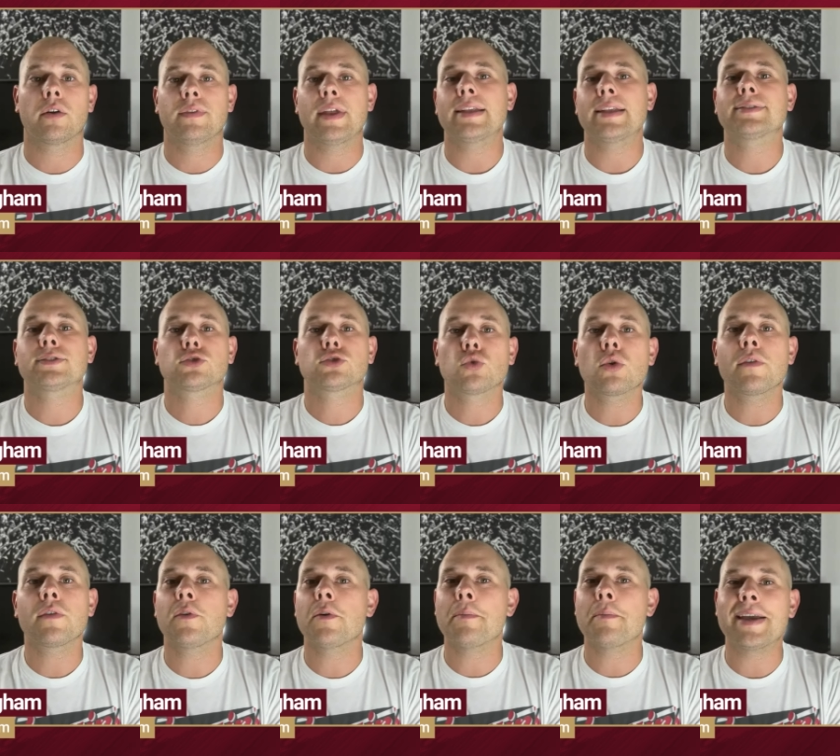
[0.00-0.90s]
That's sort
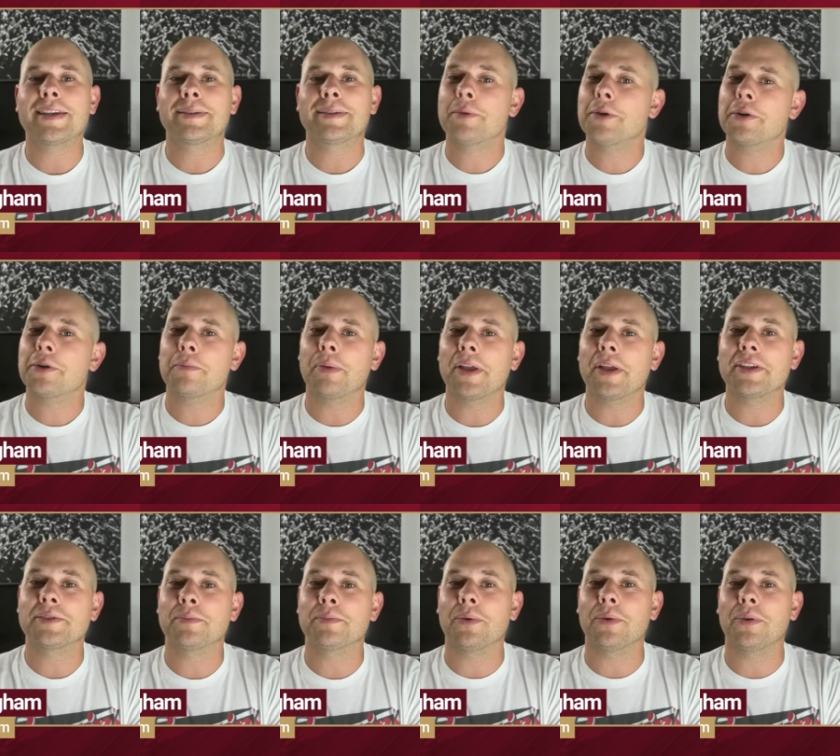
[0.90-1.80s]
of what makes him
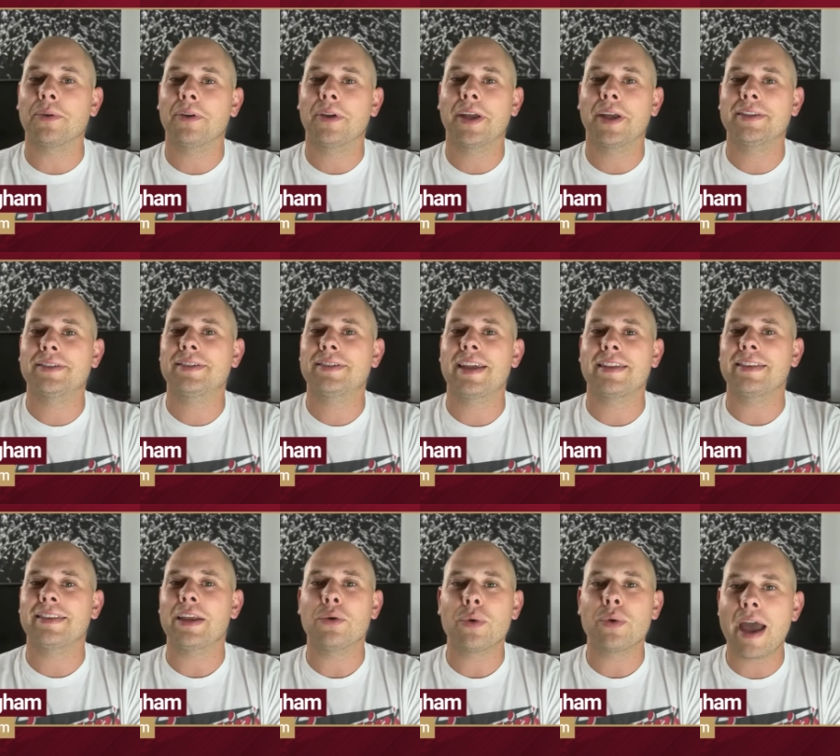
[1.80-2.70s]
irreplaceable. It's that
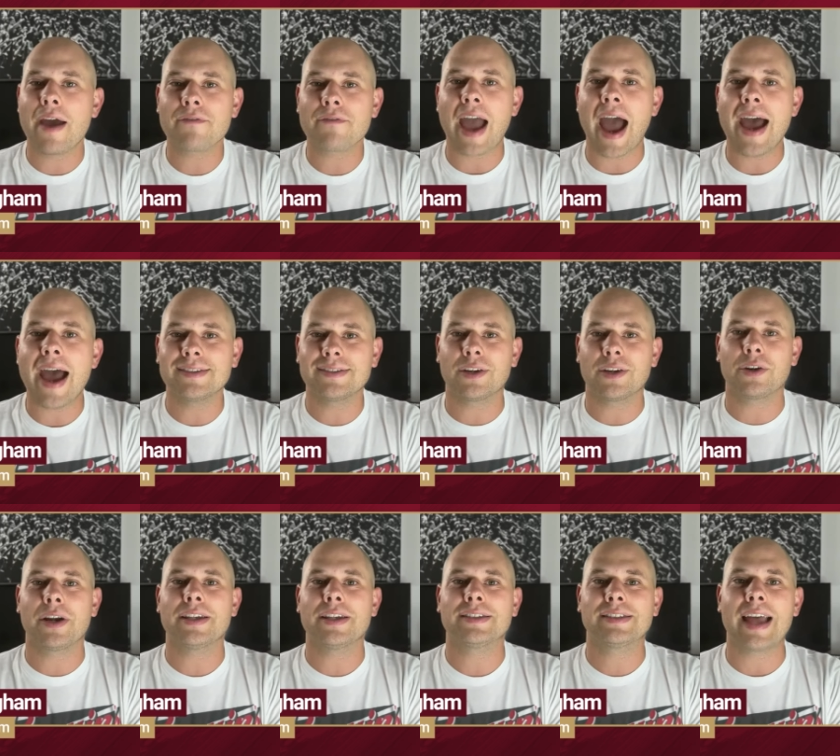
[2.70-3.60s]
they don't have guys that are
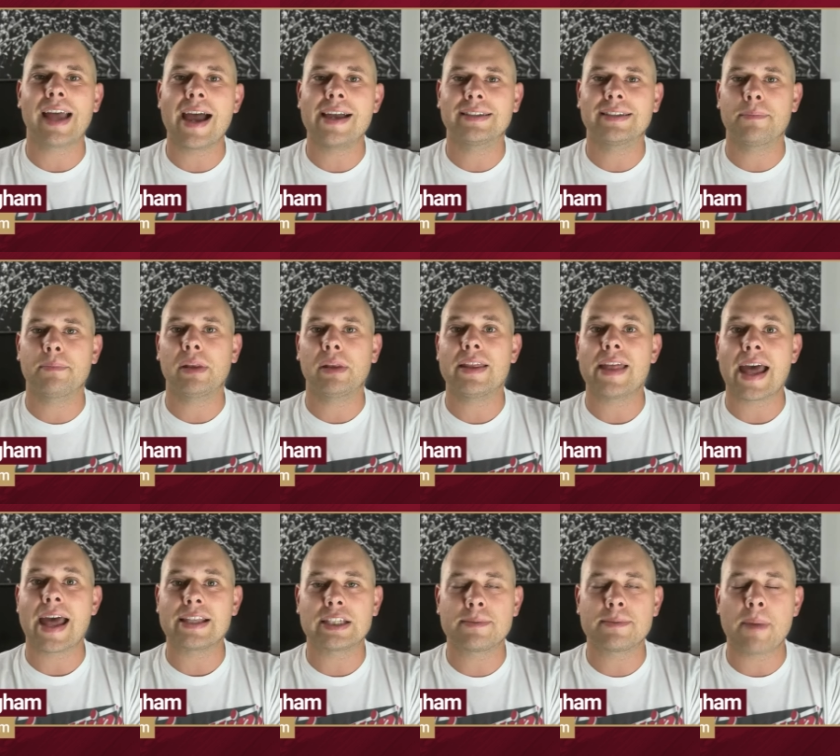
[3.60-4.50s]
his size that play
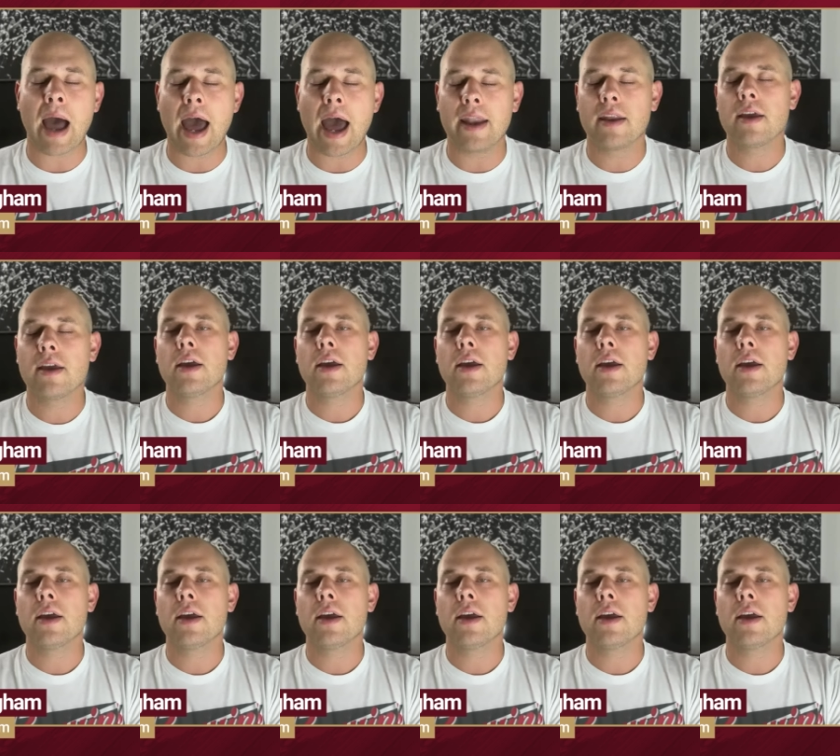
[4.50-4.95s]
that spot.